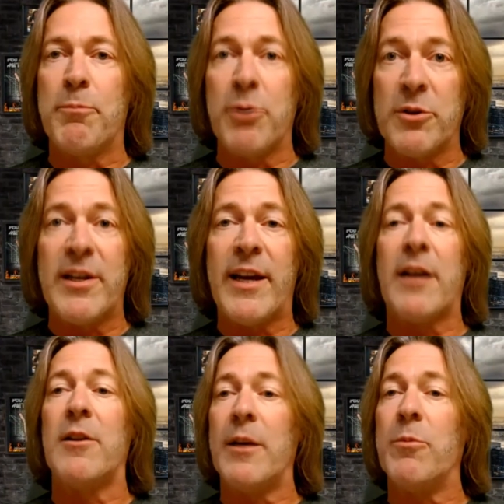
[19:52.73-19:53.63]

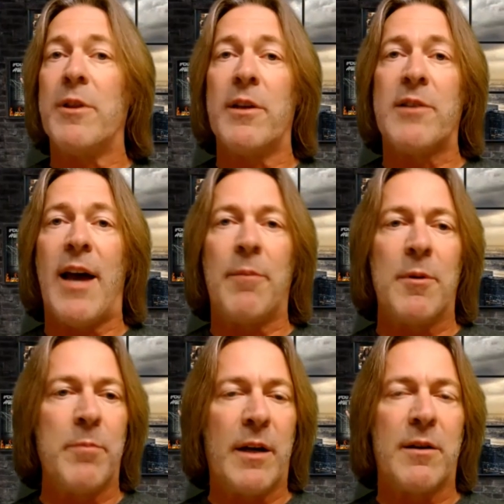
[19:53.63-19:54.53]
Particularly with this
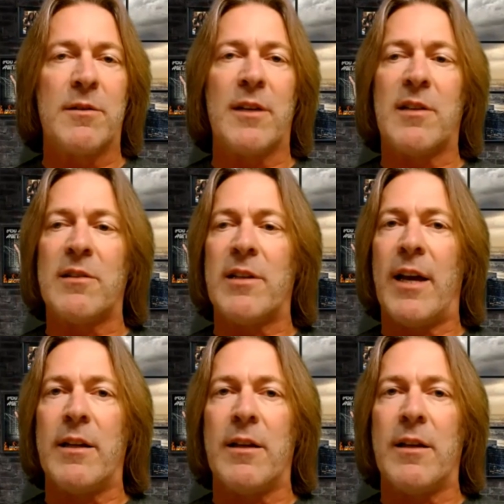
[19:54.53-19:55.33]
album, Nick, because as I said,